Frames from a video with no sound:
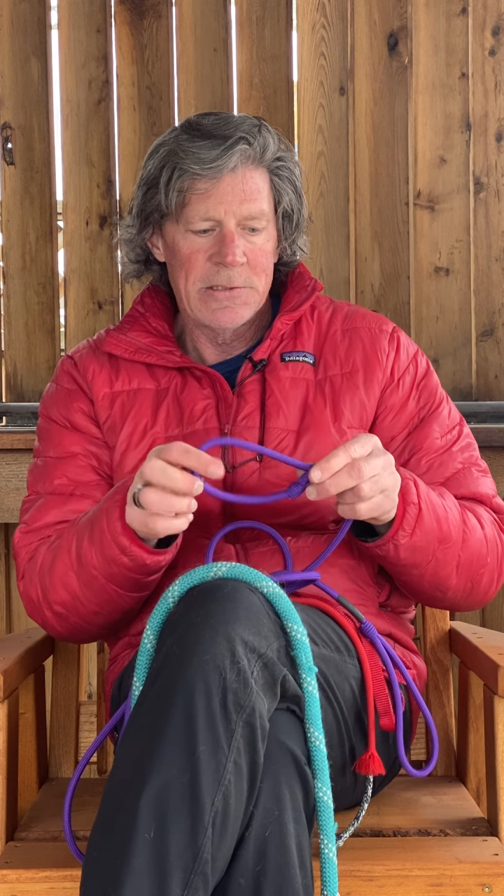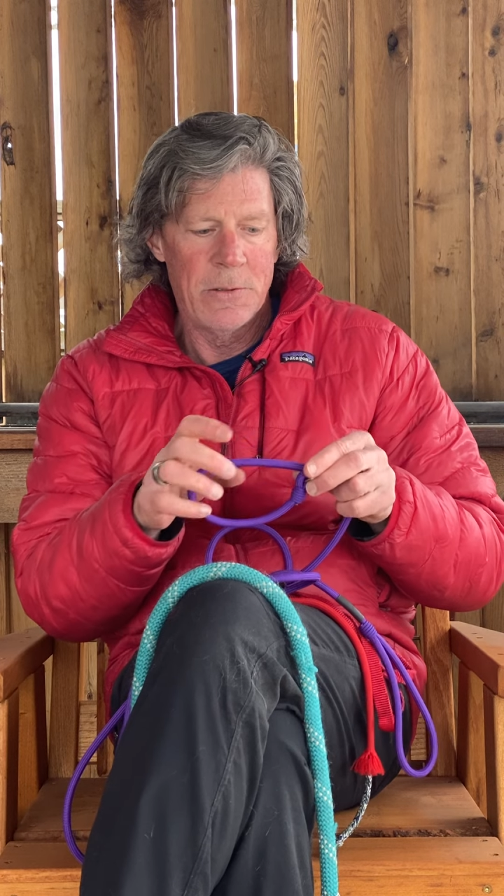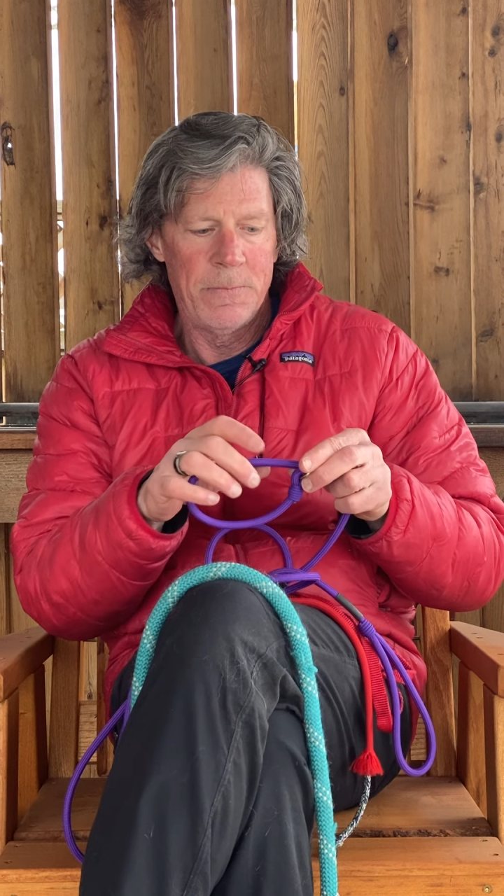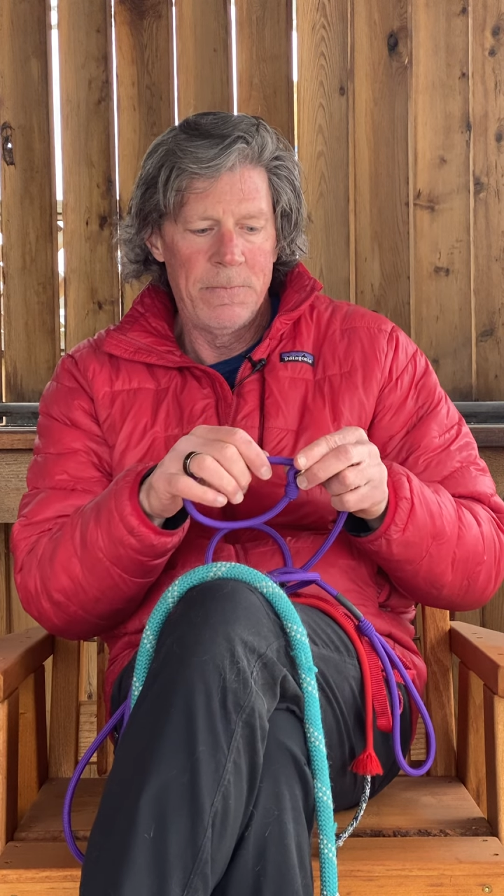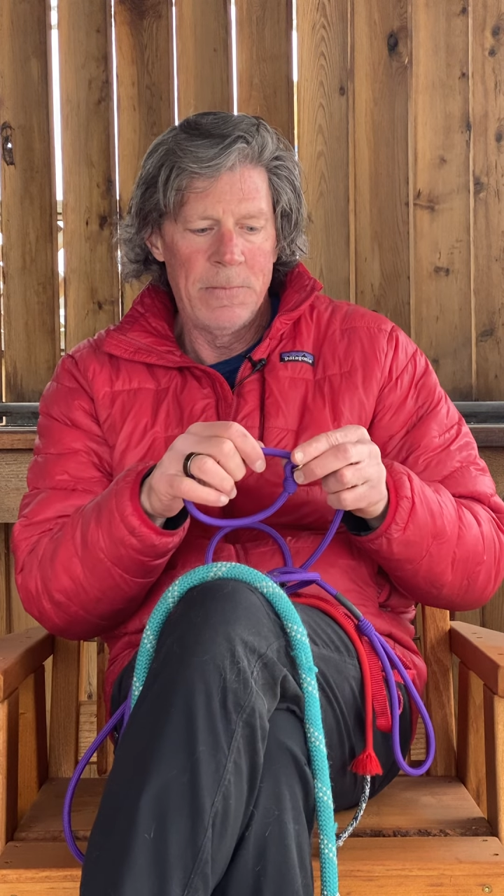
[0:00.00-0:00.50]

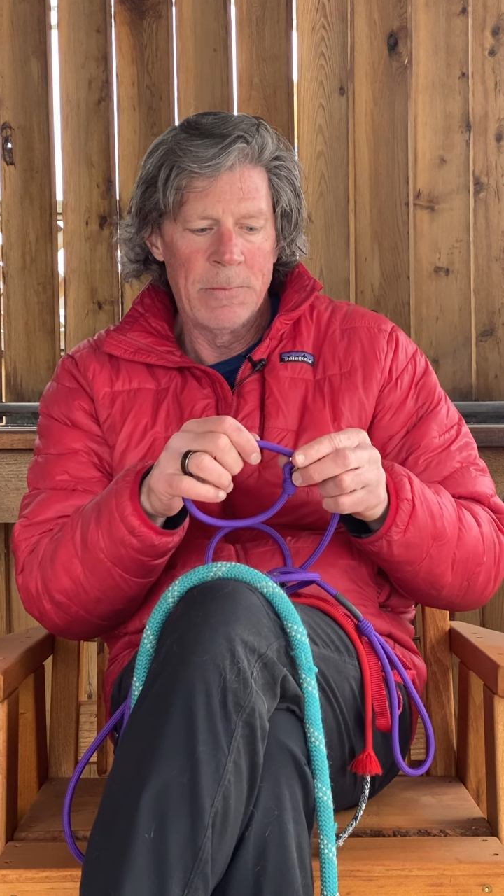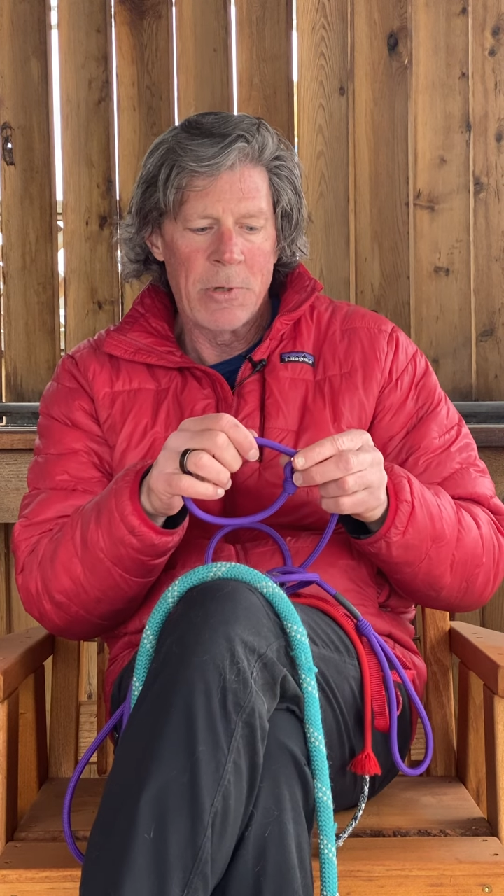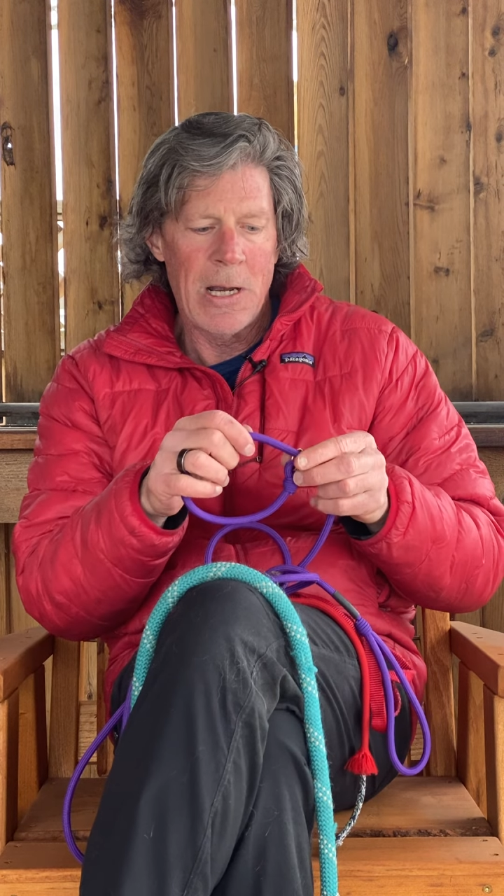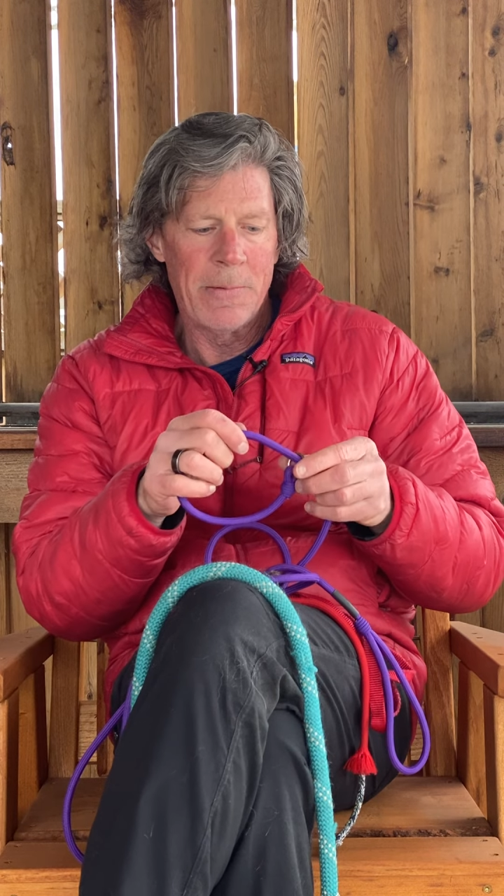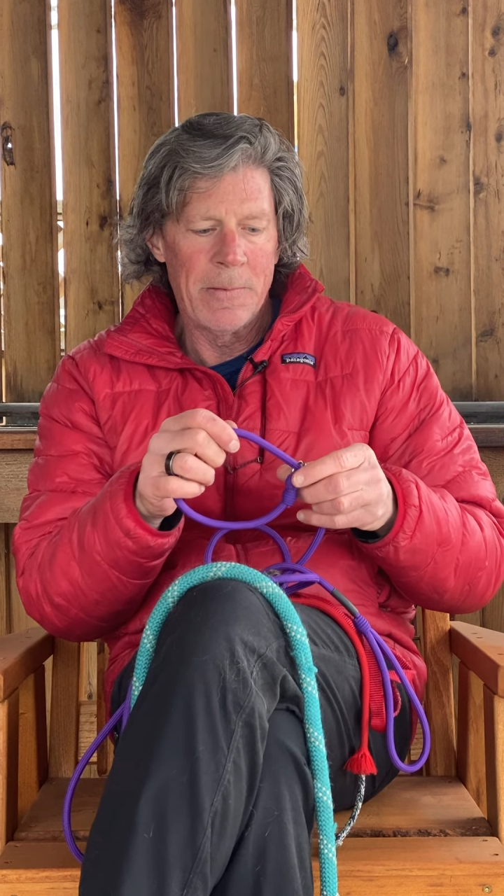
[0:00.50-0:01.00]
So the
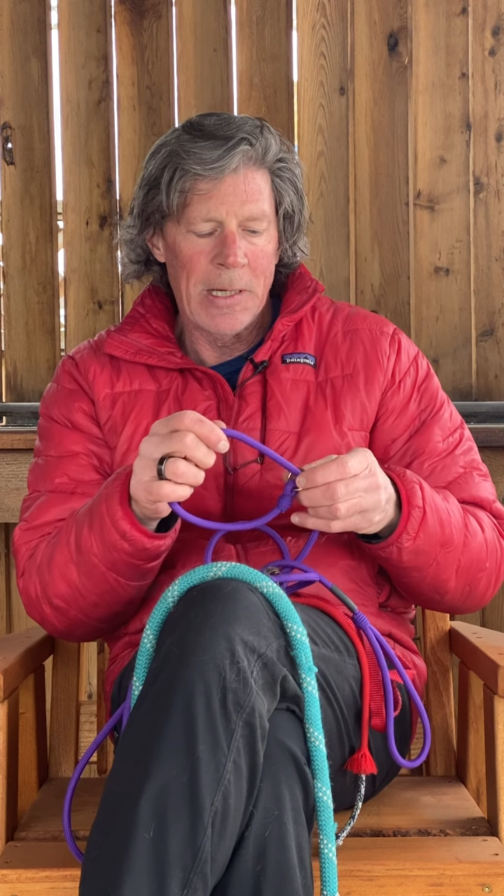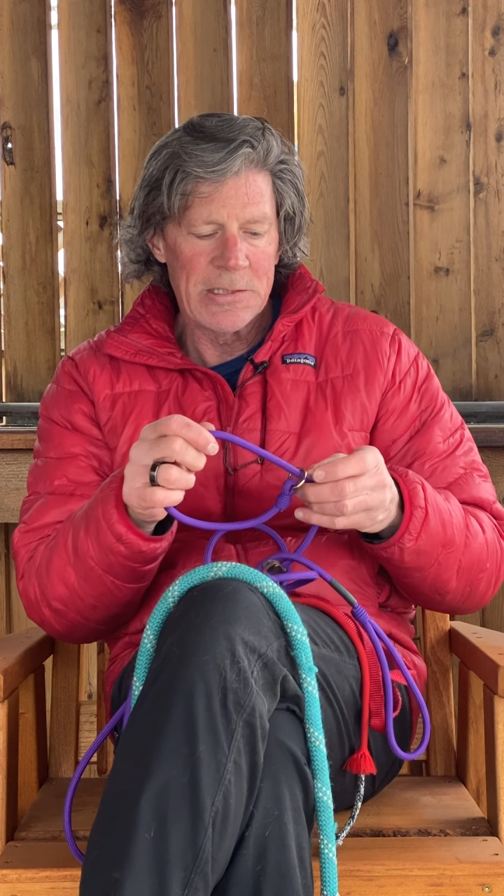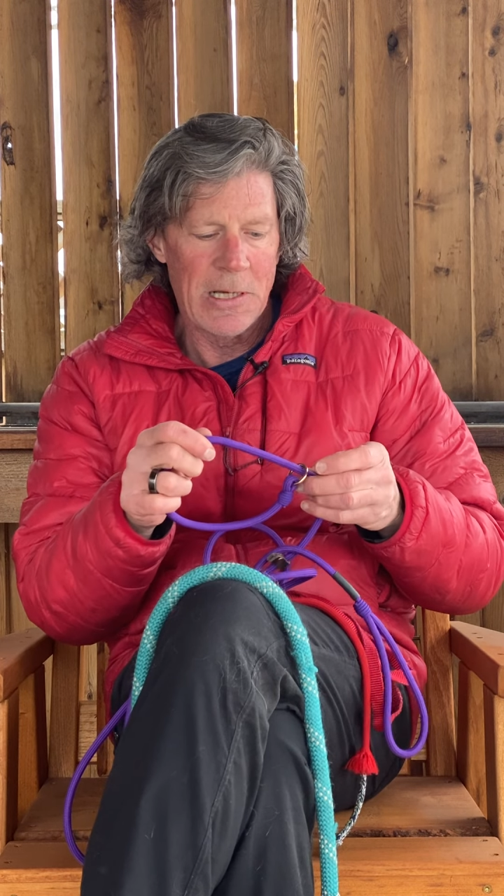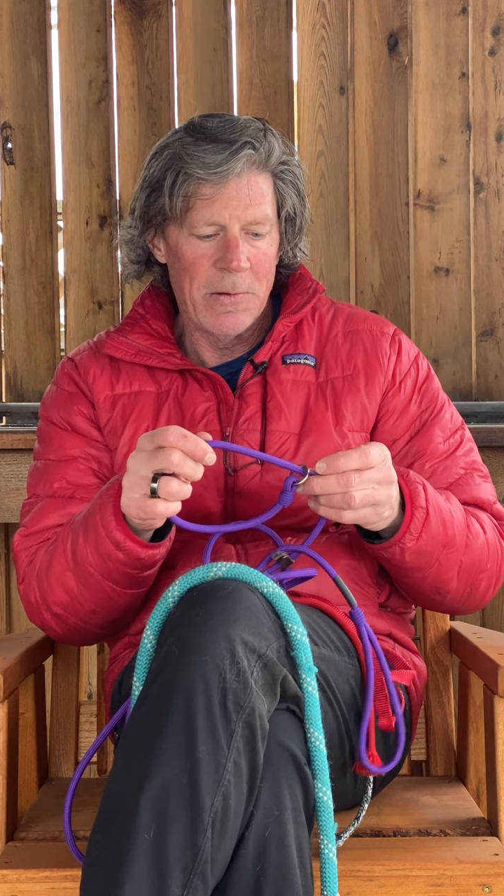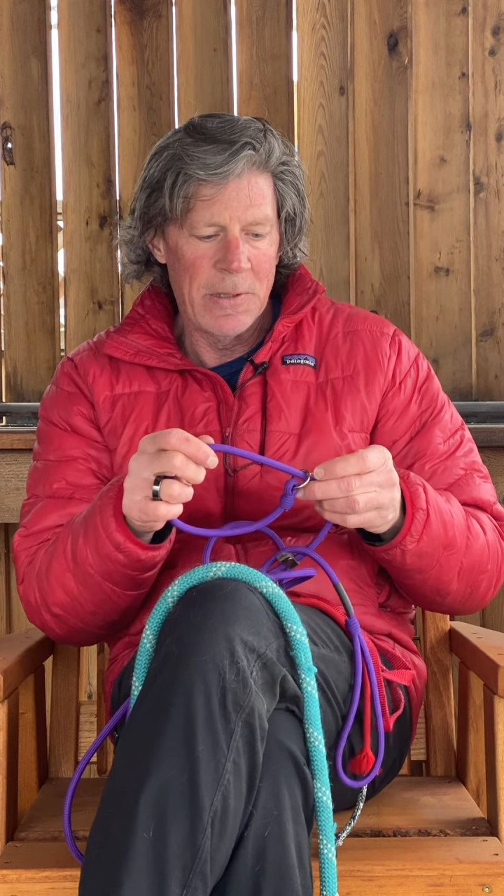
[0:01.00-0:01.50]
problem I
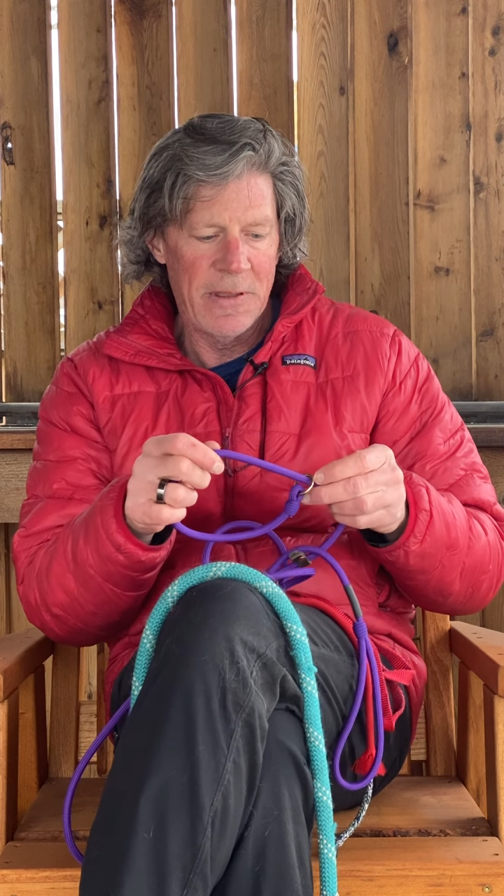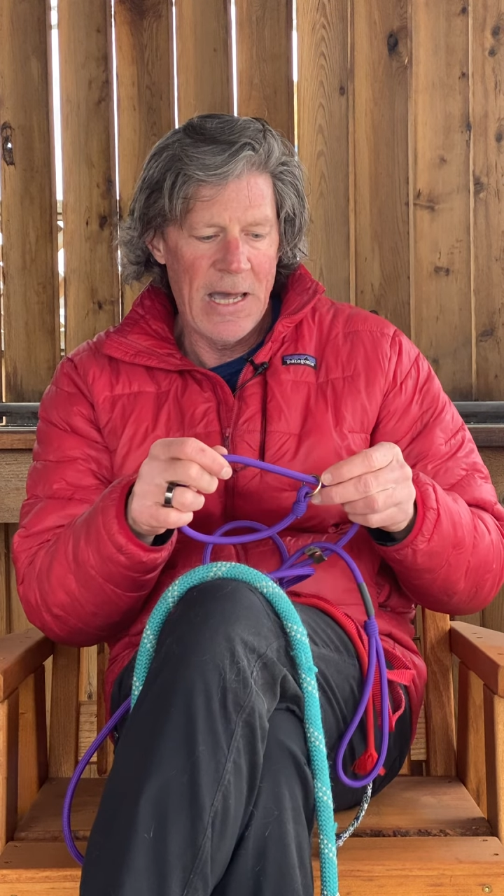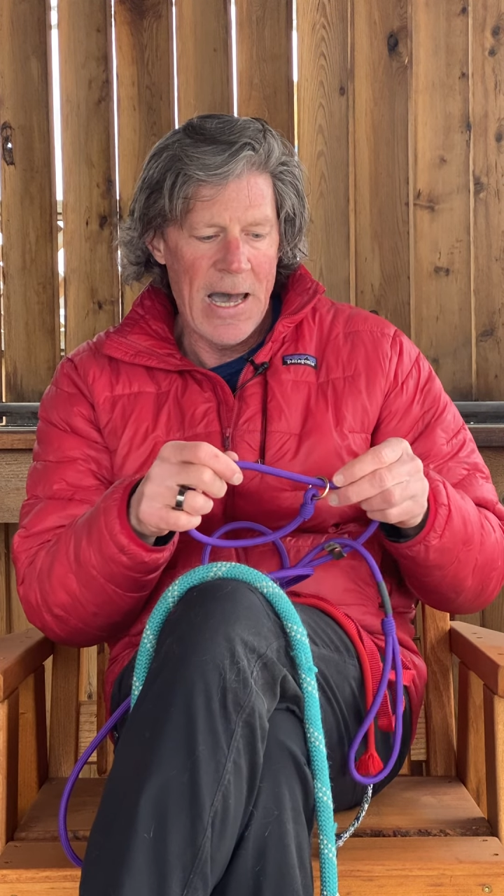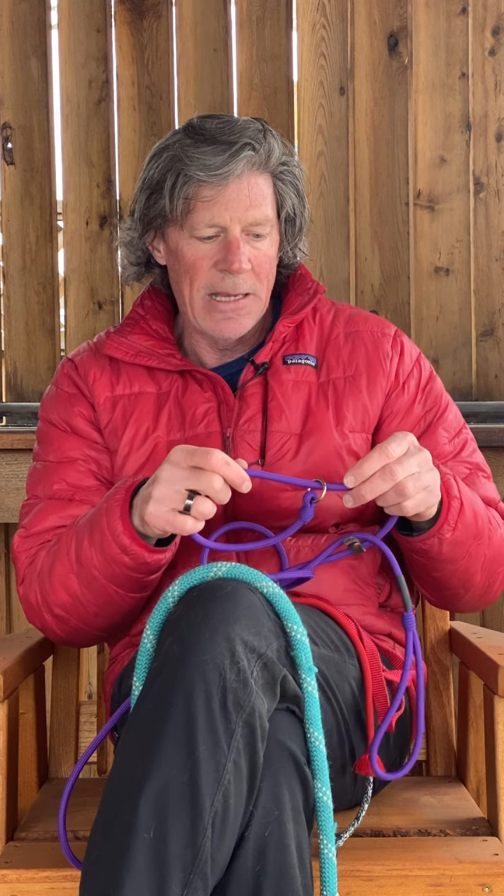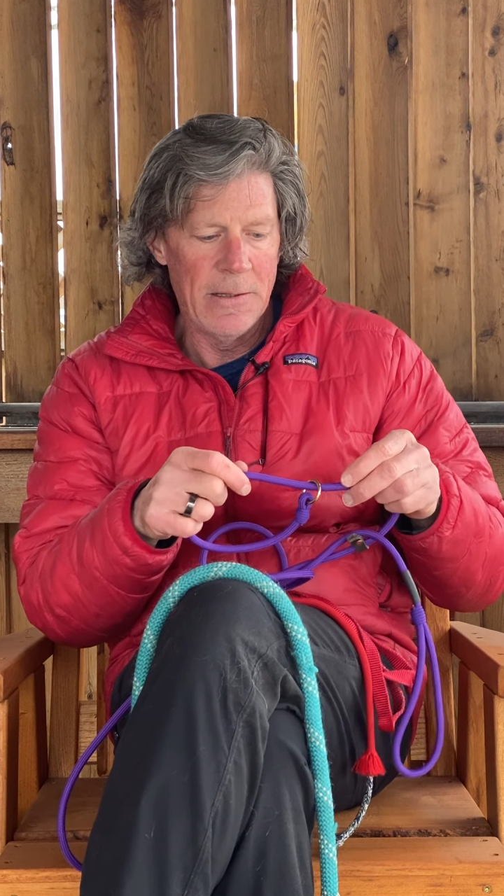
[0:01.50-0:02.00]
saw with
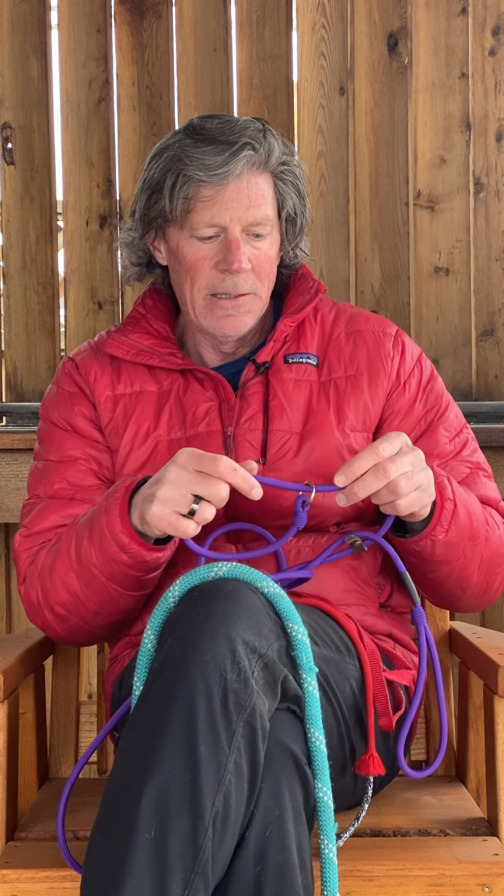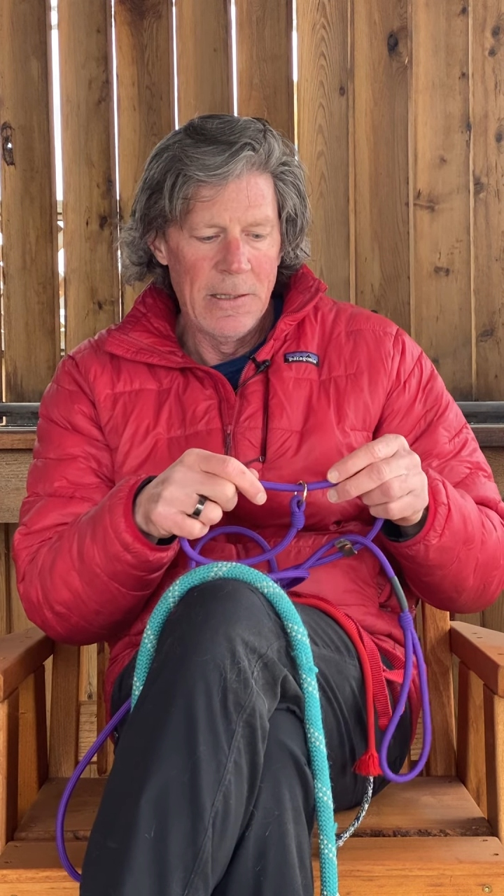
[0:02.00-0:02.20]
that